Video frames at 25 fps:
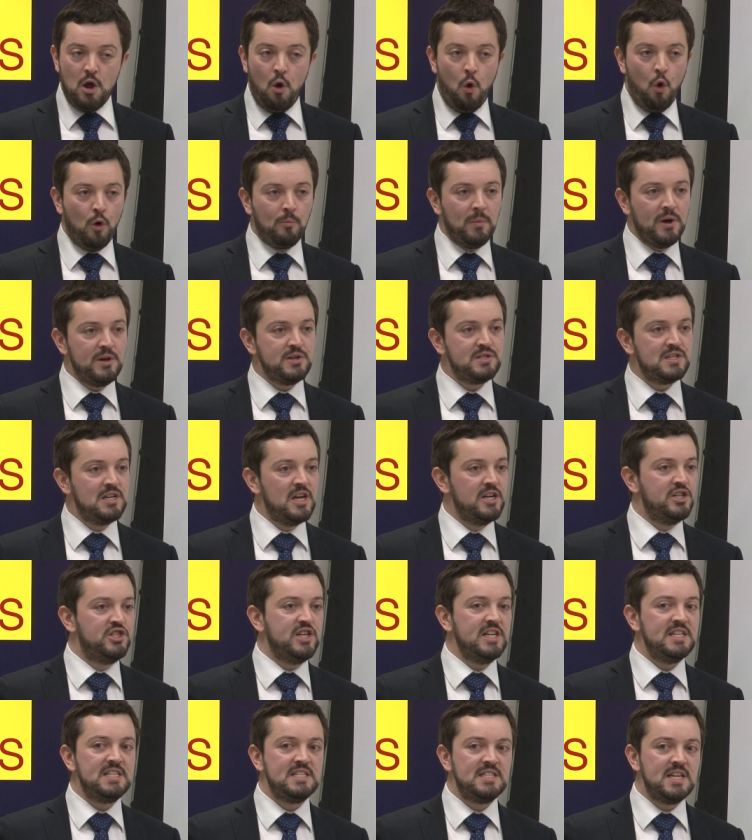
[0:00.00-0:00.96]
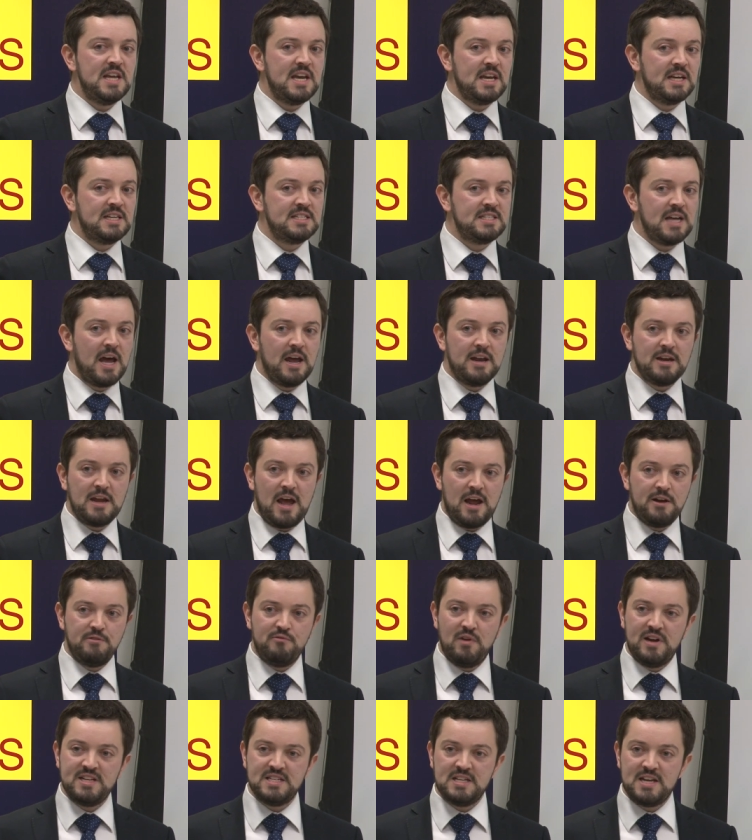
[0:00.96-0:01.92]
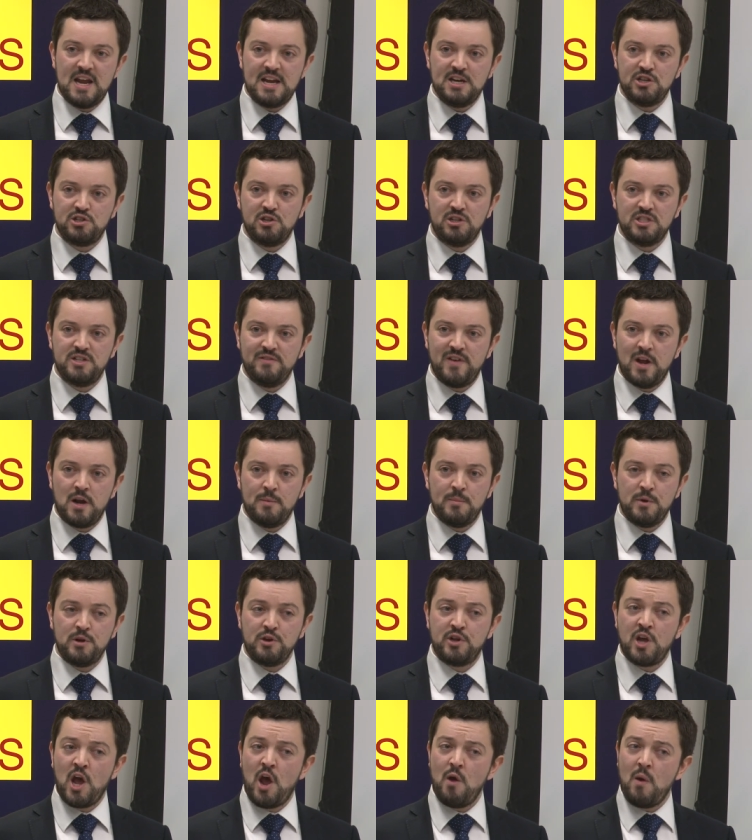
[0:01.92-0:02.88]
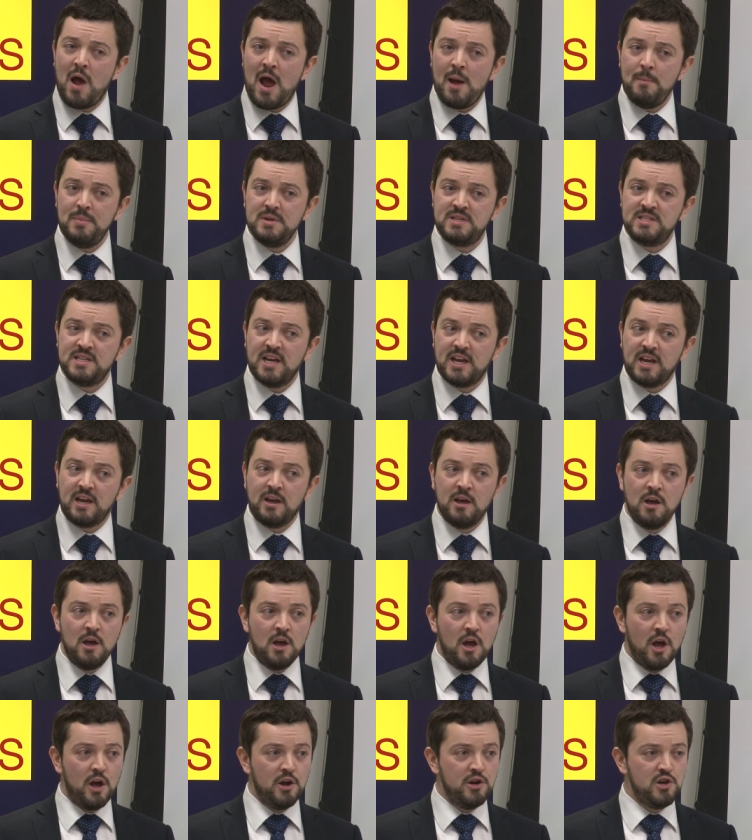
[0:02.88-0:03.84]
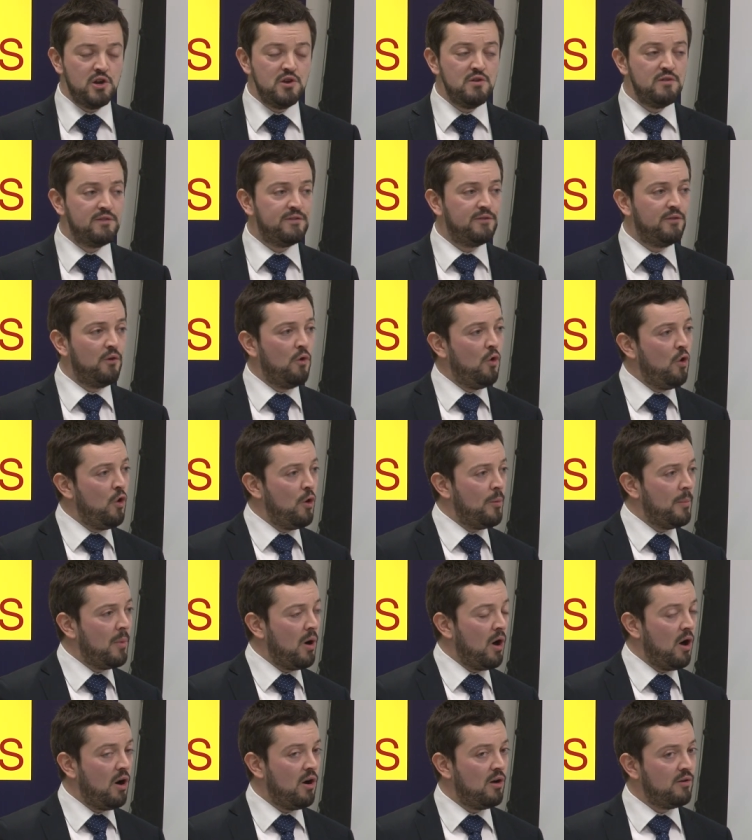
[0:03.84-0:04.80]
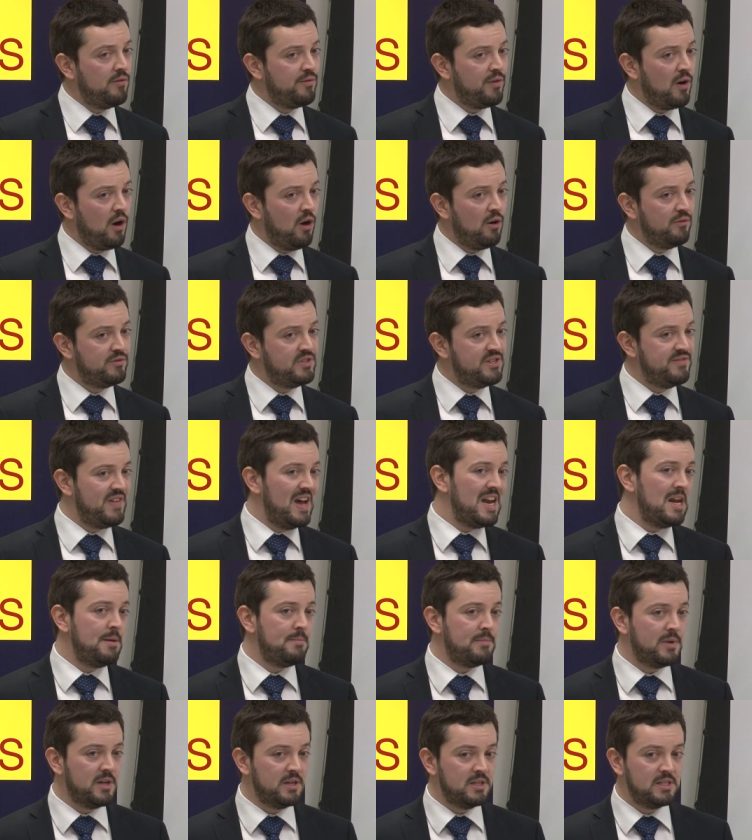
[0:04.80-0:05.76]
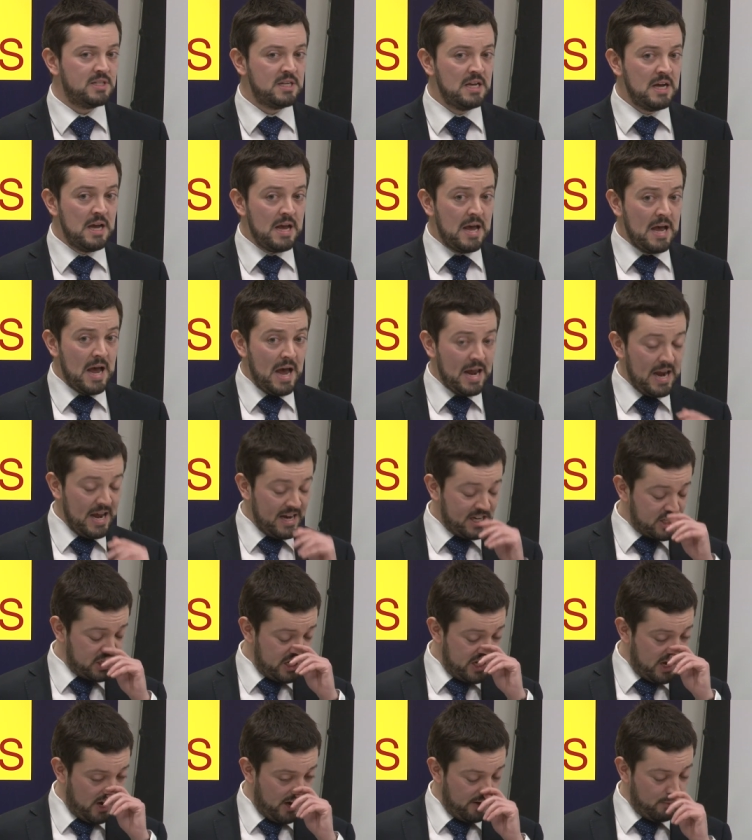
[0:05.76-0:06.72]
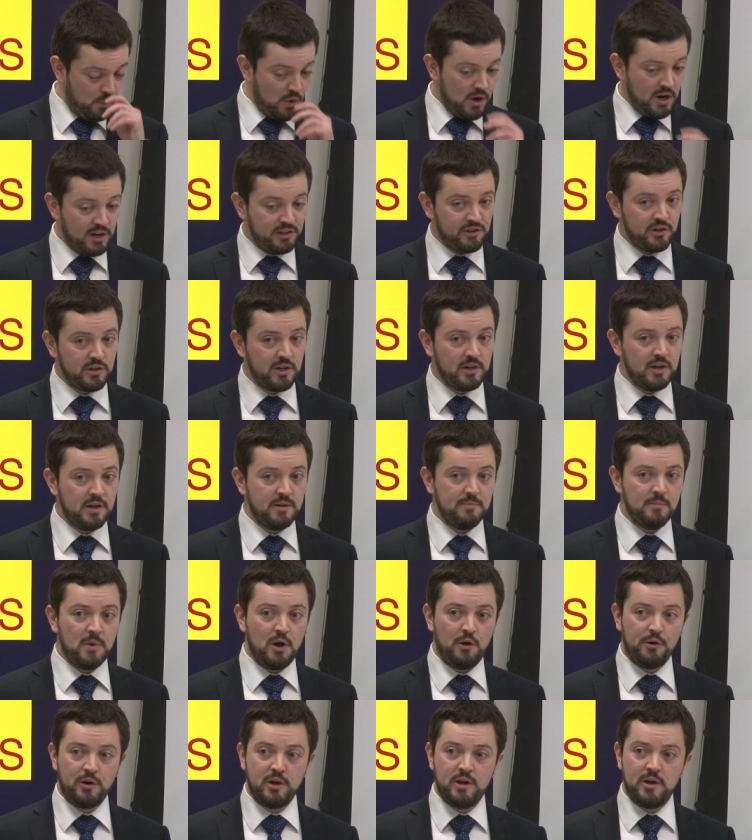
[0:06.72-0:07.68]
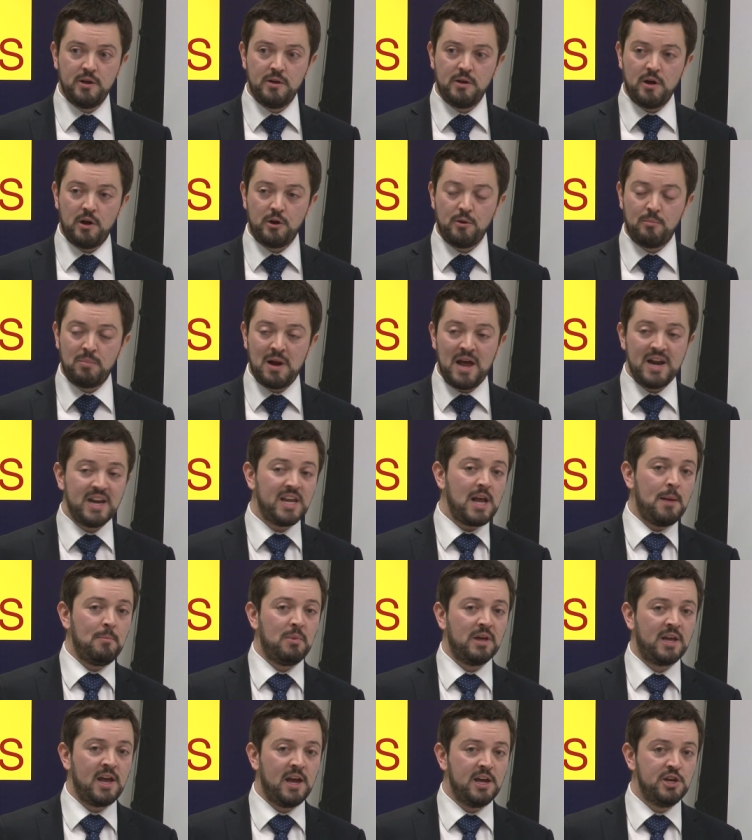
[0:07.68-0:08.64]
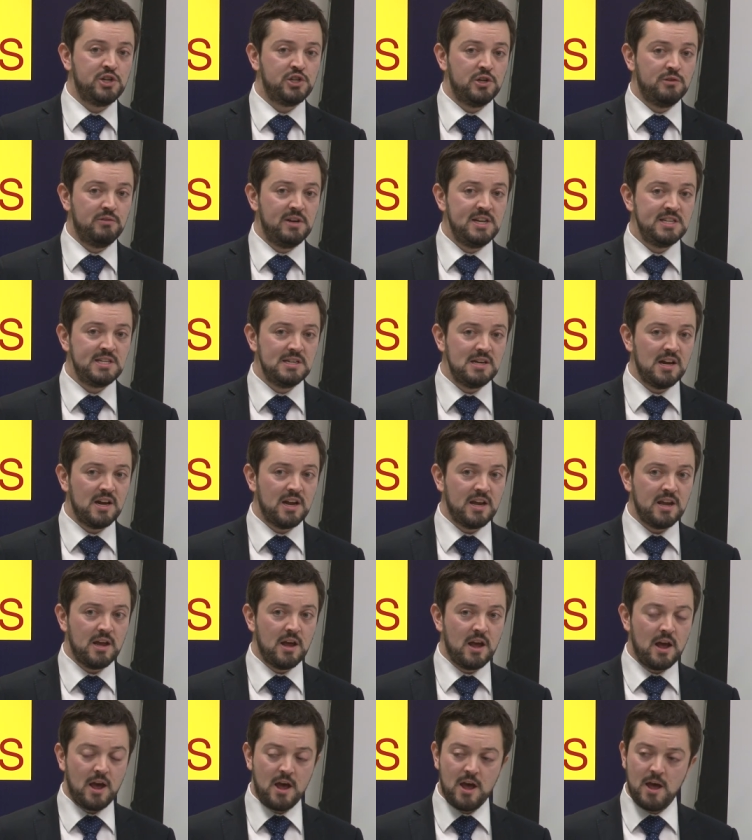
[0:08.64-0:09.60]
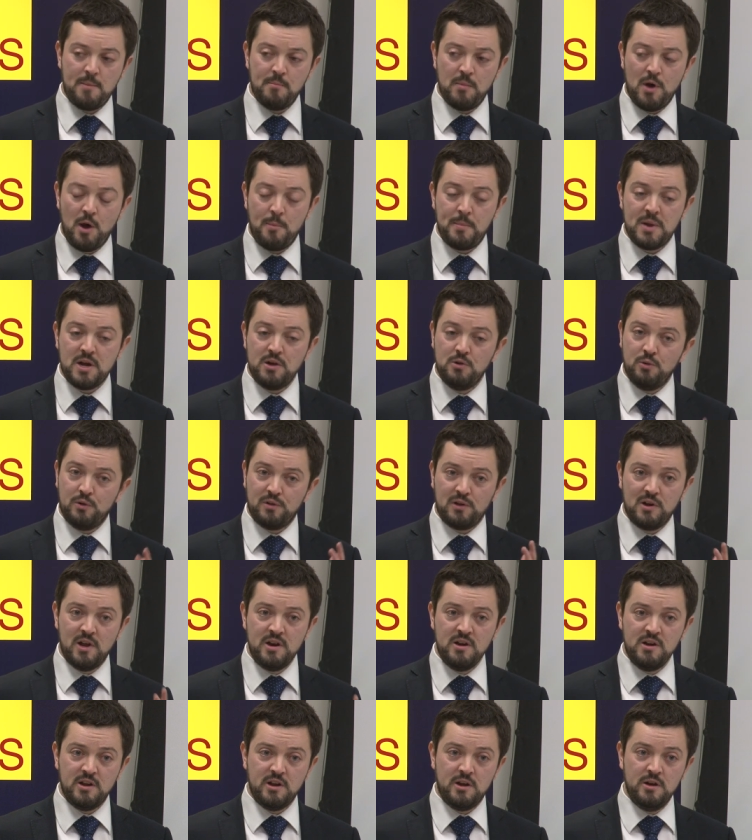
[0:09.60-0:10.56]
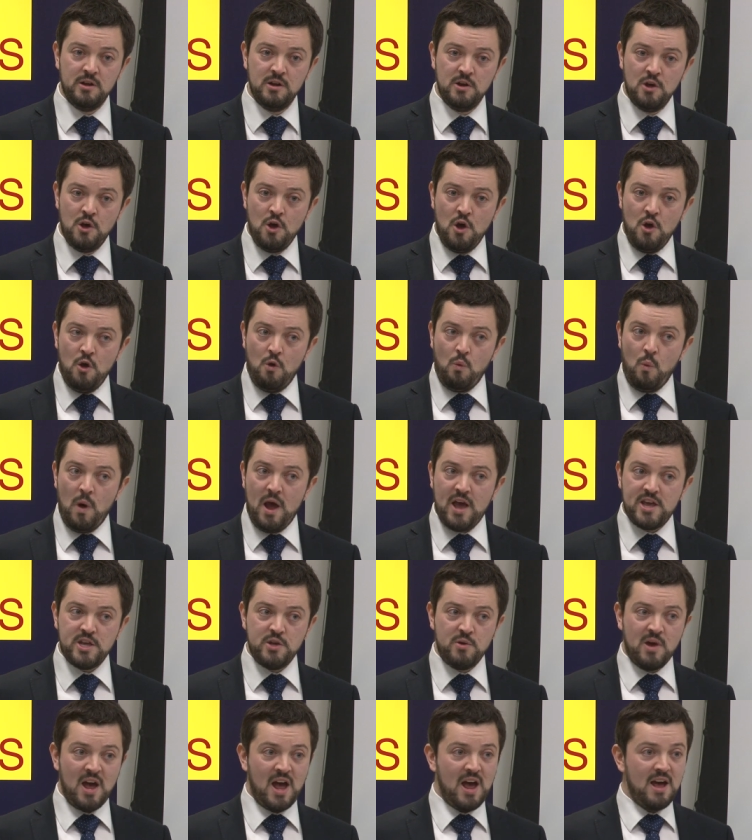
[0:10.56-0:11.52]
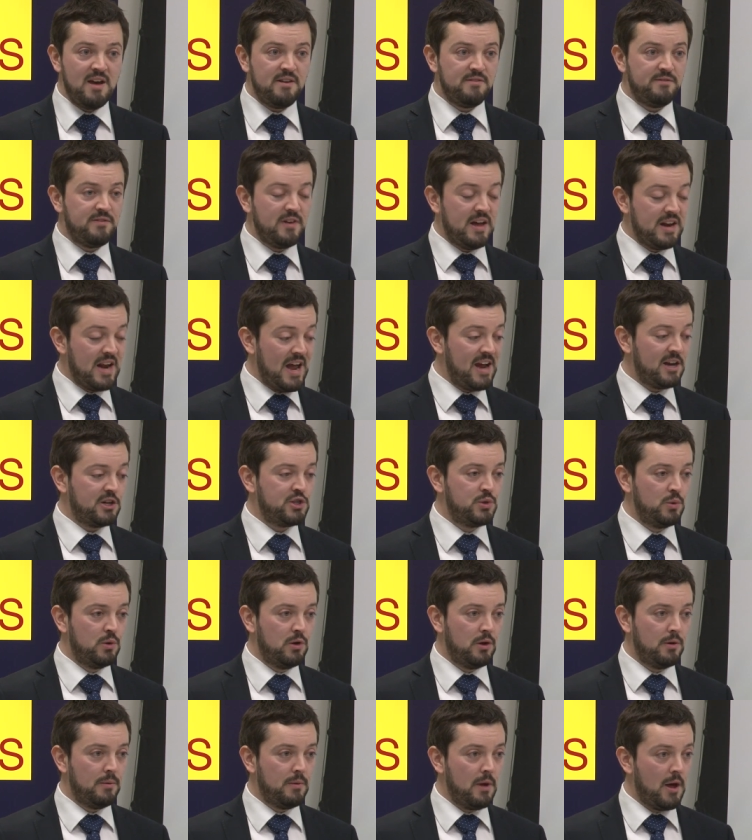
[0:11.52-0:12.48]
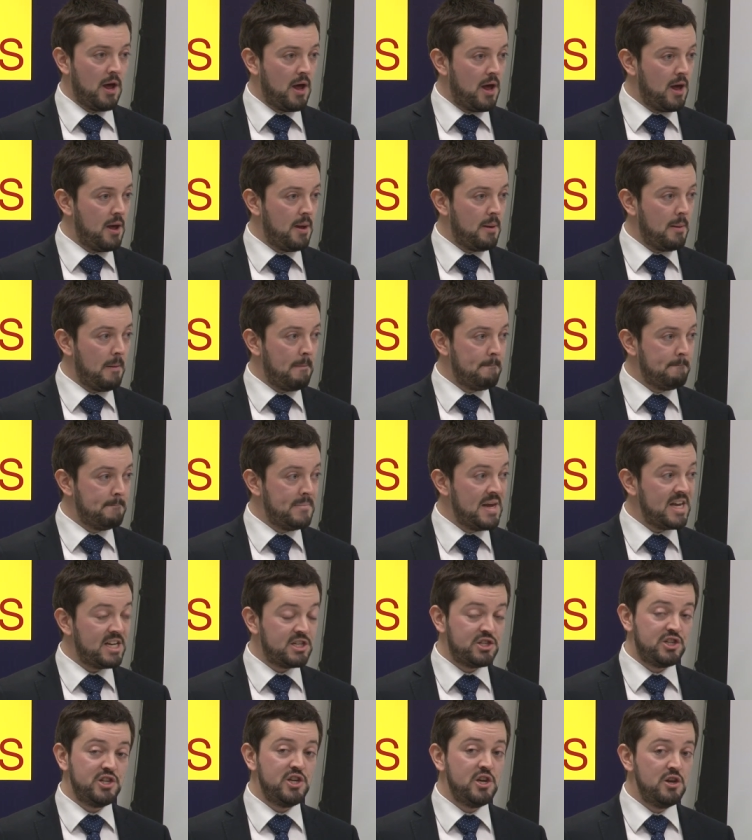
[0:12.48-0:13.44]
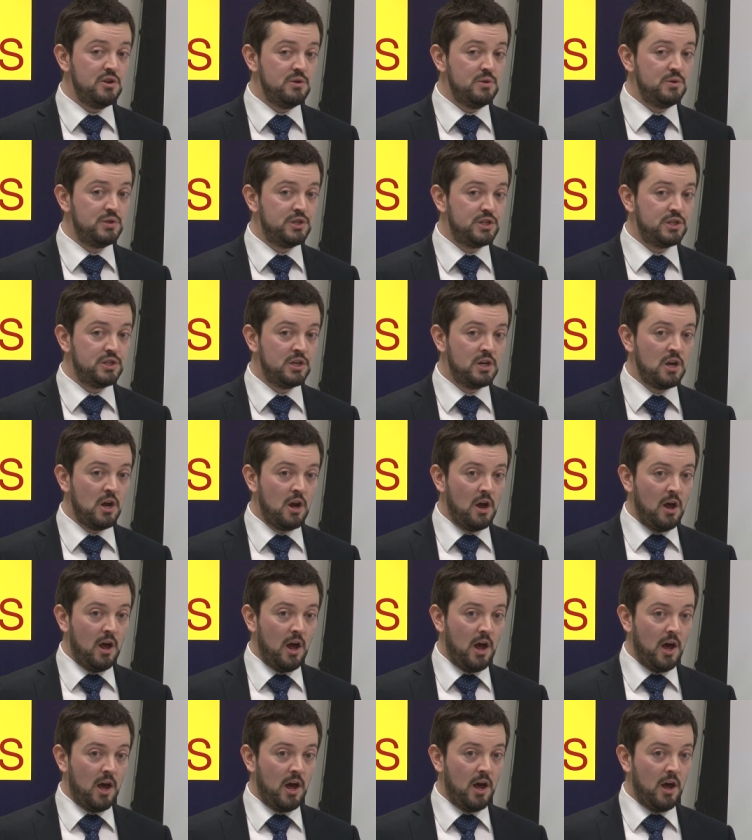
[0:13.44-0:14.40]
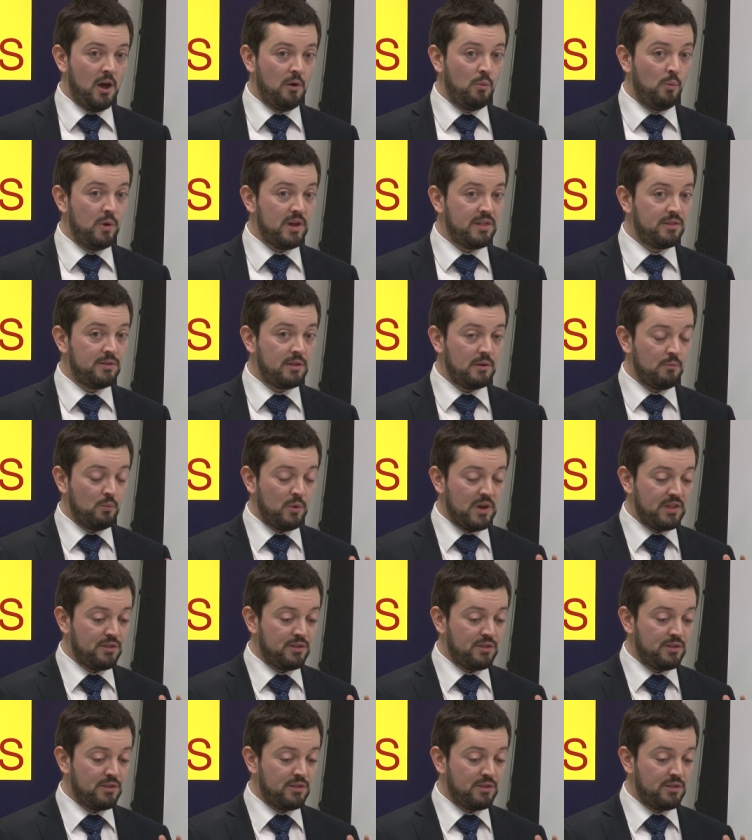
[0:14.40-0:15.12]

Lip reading: almost logistics and residential development cohabiting, a new form of development. And actually, I worked on a planning application recently up in North London, where you have an actual mixed use. With